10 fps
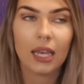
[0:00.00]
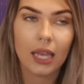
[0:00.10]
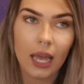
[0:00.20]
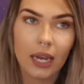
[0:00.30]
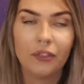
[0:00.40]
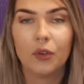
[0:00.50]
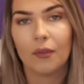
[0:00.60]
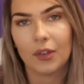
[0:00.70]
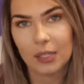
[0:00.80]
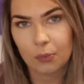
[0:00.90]
Again, if you
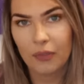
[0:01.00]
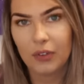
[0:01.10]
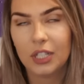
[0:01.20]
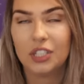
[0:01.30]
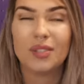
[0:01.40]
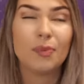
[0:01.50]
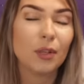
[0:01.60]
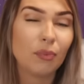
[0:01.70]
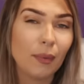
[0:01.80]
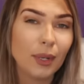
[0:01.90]
have guest privileges, but
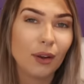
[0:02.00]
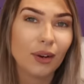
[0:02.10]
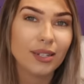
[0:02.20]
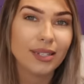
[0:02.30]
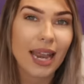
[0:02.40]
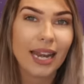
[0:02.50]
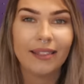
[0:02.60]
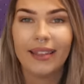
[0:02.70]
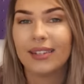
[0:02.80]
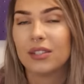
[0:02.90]
they're probably not going to say
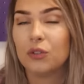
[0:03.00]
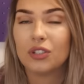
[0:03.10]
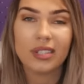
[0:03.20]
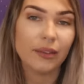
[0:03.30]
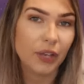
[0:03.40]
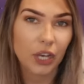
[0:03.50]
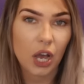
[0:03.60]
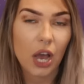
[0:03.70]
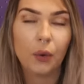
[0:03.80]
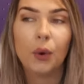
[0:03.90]
anything, so just give it a
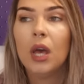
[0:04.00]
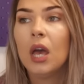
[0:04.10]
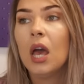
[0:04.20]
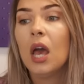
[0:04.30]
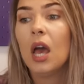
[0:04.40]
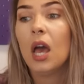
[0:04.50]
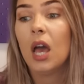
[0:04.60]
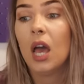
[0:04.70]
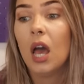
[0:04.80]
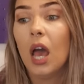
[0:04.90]
go.
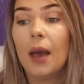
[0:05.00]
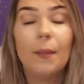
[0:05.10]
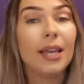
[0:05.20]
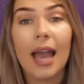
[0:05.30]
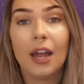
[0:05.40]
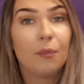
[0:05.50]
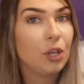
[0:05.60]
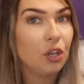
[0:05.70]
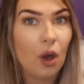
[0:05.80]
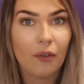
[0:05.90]
Yeah,
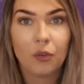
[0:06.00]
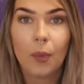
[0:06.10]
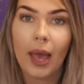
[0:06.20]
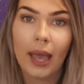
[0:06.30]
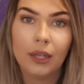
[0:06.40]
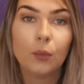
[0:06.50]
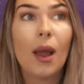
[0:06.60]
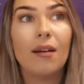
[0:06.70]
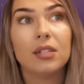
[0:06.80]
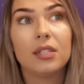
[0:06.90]
but you don't have to pay,
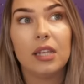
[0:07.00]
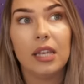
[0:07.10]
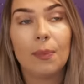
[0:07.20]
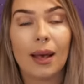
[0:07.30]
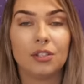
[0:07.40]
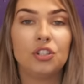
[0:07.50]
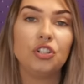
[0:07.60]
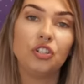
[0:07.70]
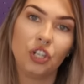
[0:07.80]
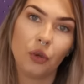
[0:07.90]
whereas the
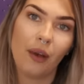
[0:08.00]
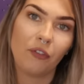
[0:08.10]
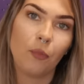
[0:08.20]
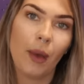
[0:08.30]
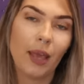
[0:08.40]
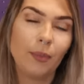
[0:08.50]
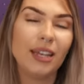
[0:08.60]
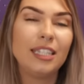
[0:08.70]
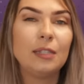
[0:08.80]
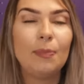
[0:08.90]
passengers do have to pay.
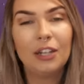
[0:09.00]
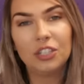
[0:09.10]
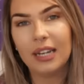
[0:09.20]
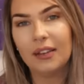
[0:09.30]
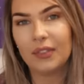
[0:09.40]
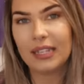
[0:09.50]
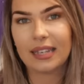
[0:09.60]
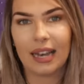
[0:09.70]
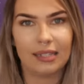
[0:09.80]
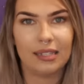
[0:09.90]
But especially if these
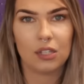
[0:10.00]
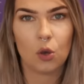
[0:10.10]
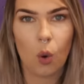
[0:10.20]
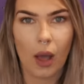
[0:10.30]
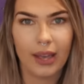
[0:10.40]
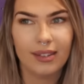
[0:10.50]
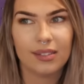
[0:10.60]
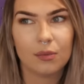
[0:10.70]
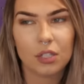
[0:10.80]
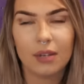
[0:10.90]
classes are quiet,
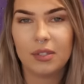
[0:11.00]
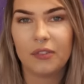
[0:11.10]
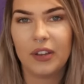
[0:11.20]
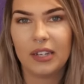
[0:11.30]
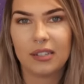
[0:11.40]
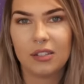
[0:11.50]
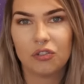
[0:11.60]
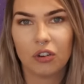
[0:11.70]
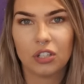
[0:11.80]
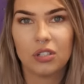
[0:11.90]
sometimes the fitness
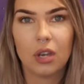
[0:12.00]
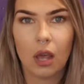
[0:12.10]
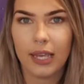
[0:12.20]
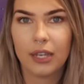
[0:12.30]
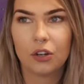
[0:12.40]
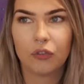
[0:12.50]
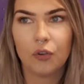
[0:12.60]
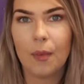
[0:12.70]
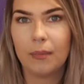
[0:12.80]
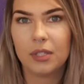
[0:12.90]
instructors like
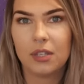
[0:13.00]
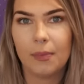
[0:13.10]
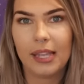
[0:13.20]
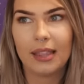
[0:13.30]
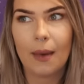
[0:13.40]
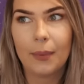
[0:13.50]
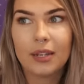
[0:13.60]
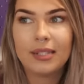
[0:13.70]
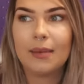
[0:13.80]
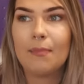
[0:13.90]
crew members to be there
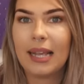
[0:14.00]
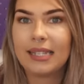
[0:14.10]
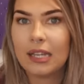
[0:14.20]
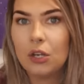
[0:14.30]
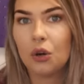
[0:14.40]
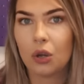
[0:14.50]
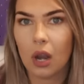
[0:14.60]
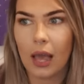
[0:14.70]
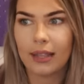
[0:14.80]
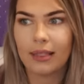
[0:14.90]
because it makes it look
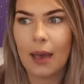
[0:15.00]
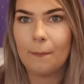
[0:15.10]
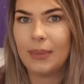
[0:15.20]
like they're